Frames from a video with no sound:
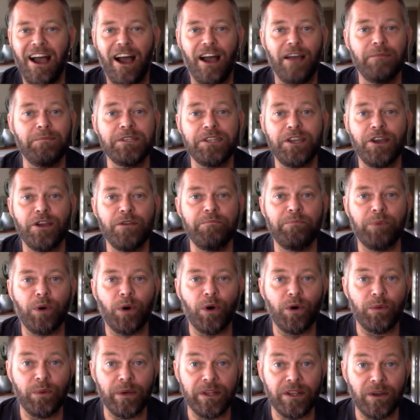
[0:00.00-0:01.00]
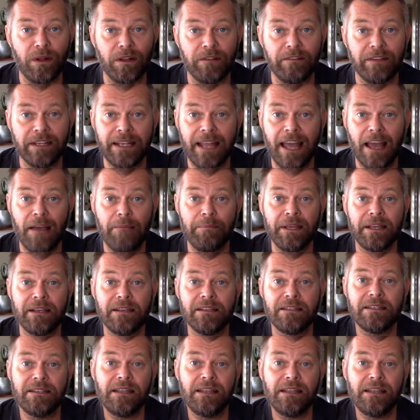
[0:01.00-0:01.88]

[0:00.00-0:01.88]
I'm so bored with all of it now, because